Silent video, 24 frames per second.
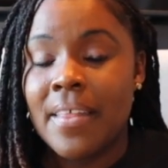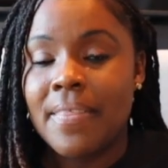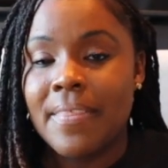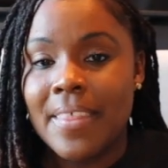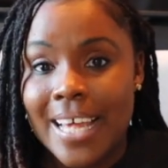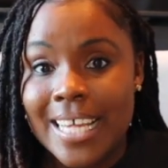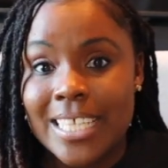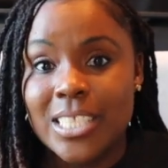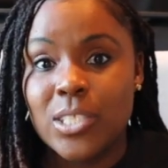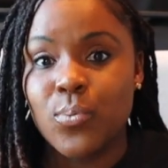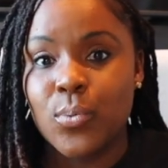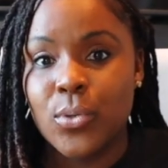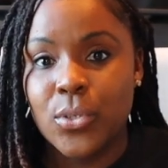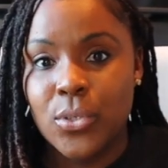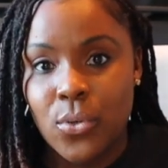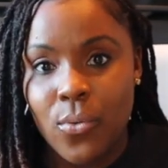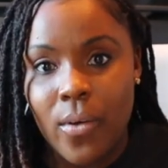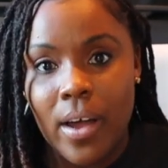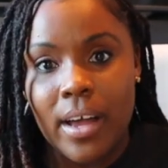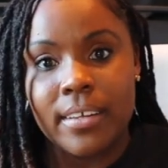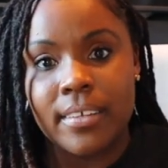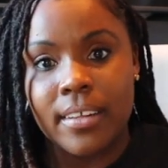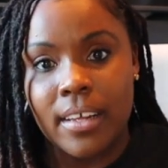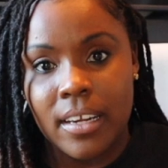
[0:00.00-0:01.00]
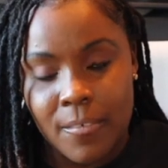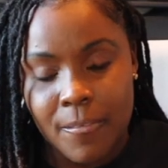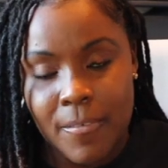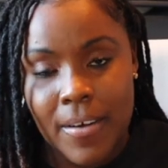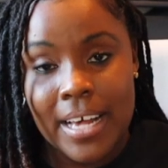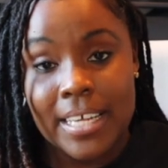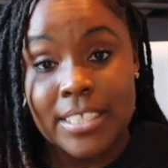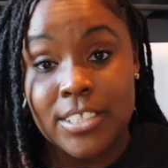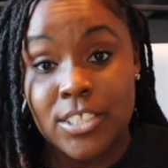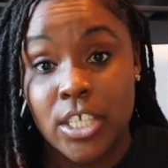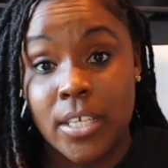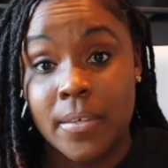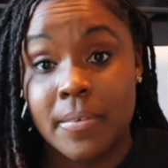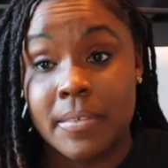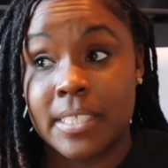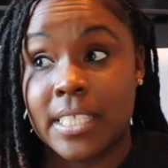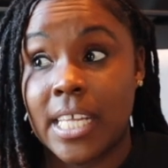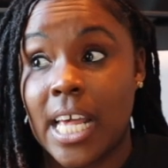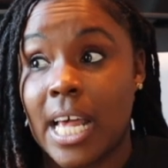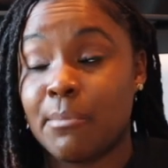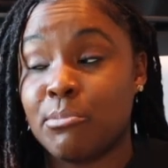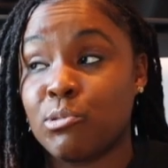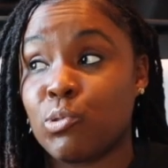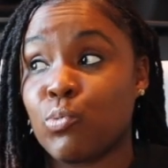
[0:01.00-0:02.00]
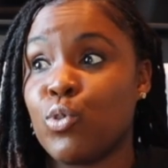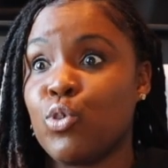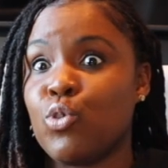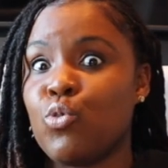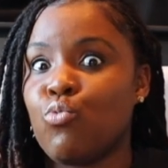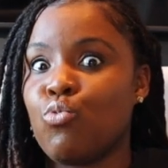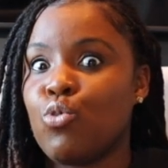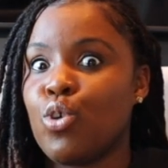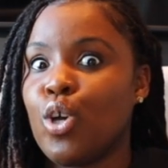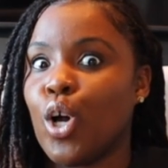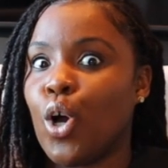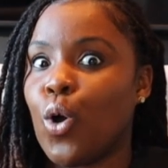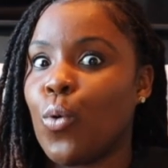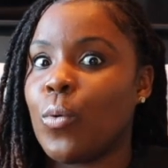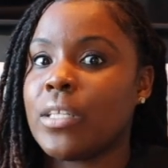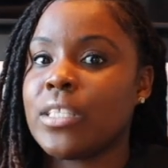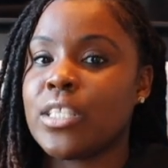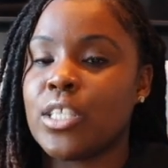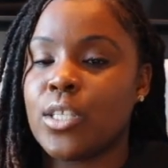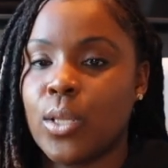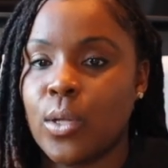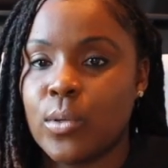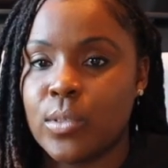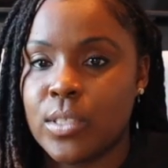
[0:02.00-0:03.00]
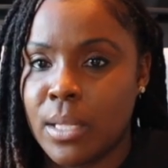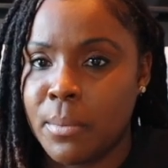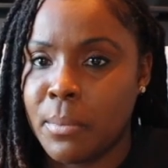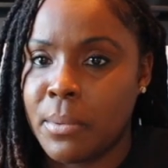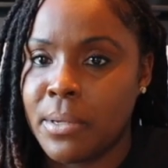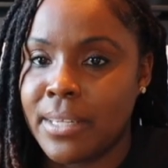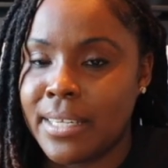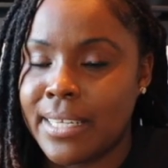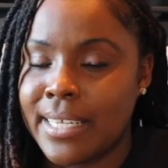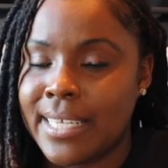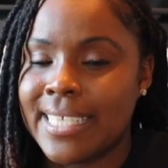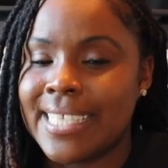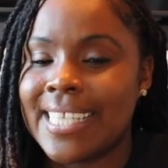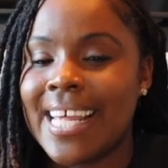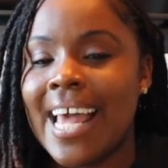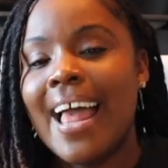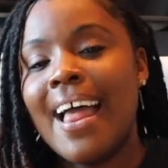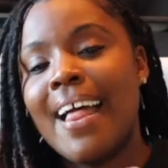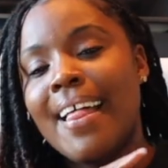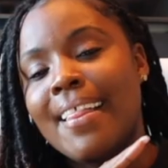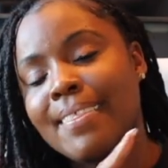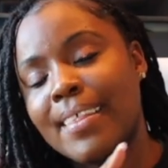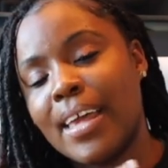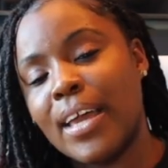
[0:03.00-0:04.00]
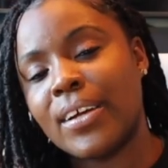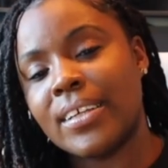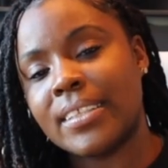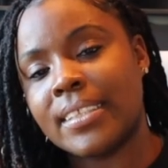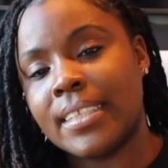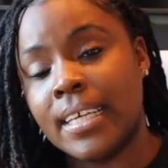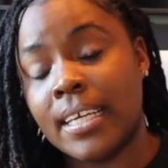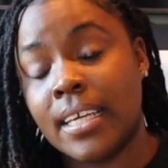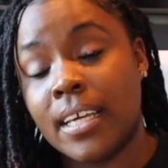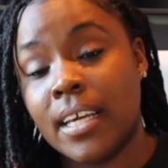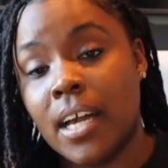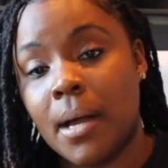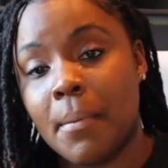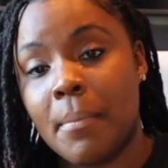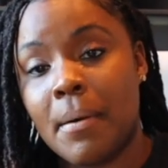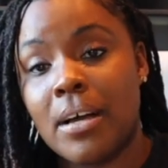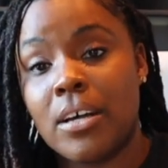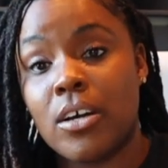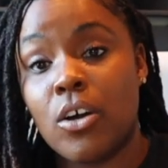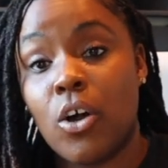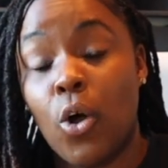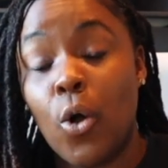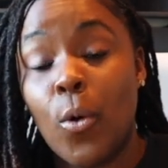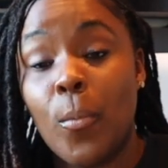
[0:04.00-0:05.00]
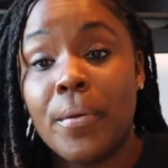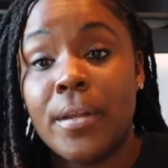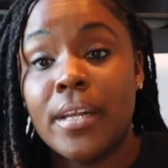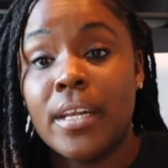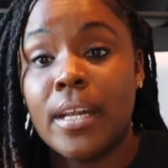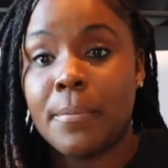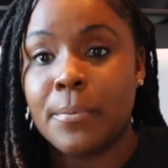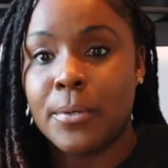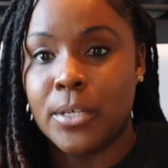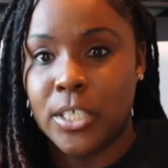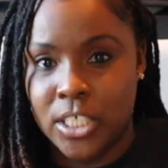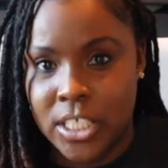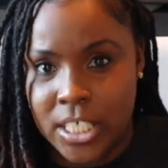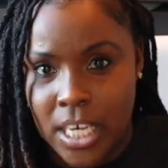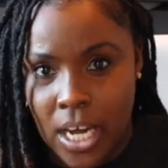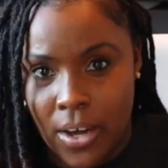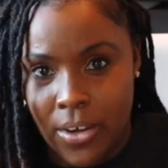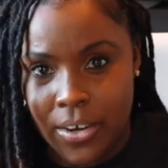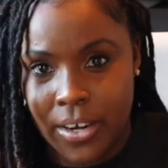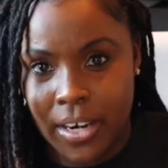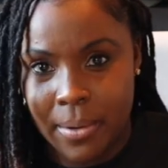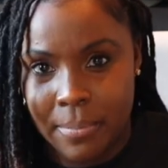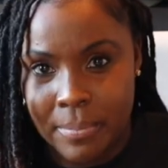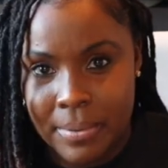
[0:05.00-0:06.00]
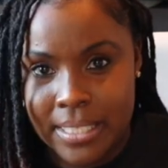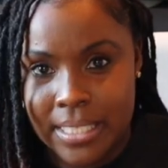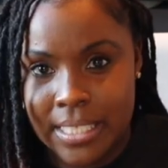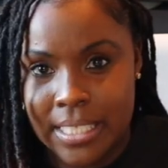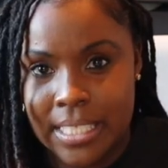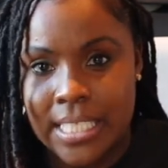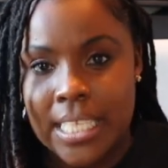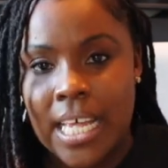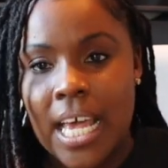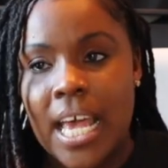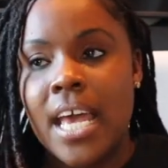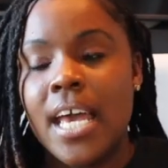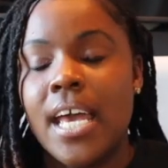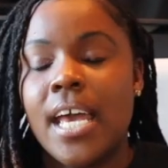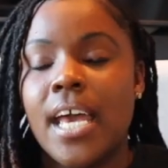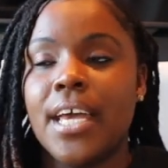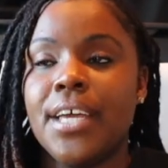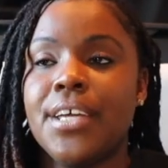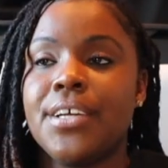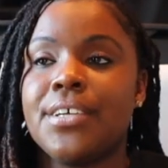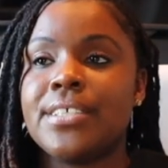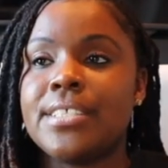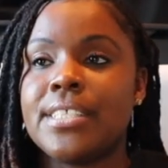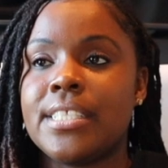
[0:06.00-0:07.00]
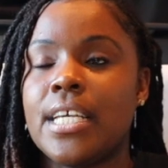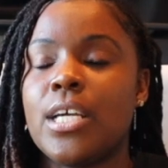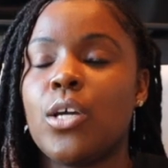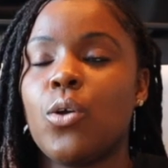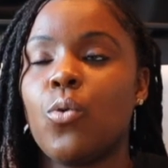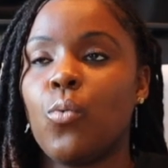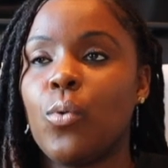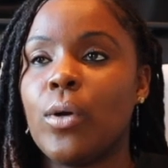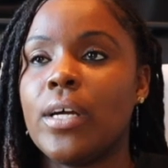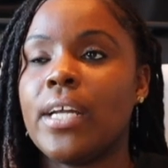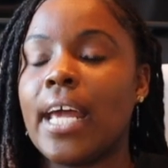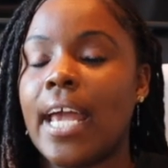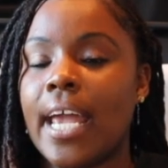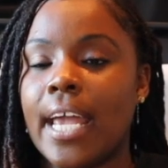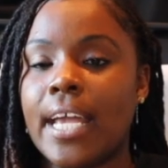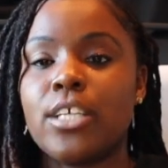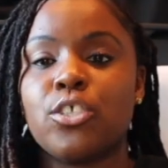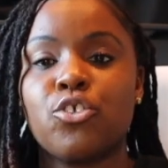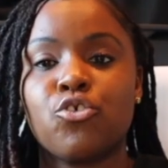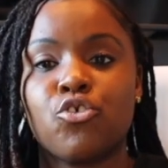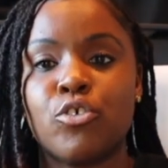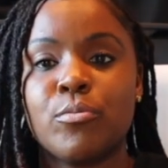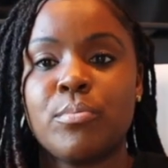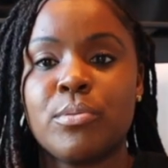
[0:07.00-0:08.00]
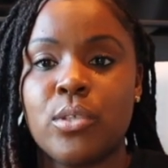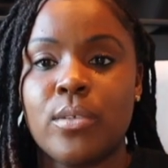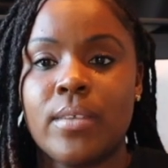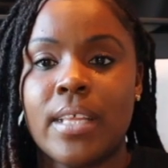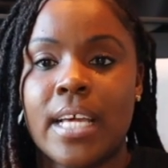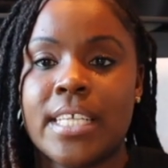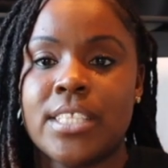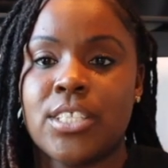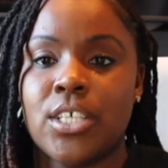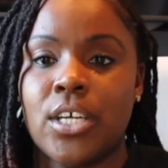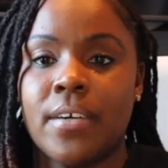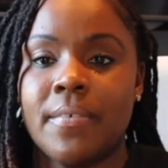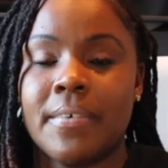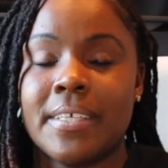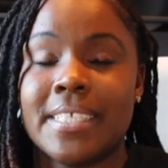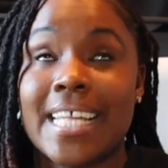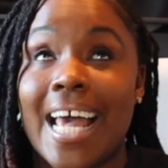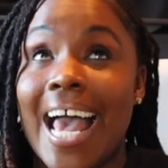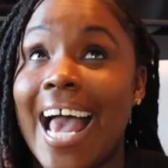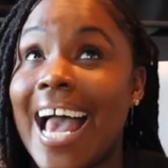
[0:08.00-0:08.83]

That's where you identify service gaps when you go into those communities that you're thinking about opening up your childcare business and you're seeing what age groups do they service.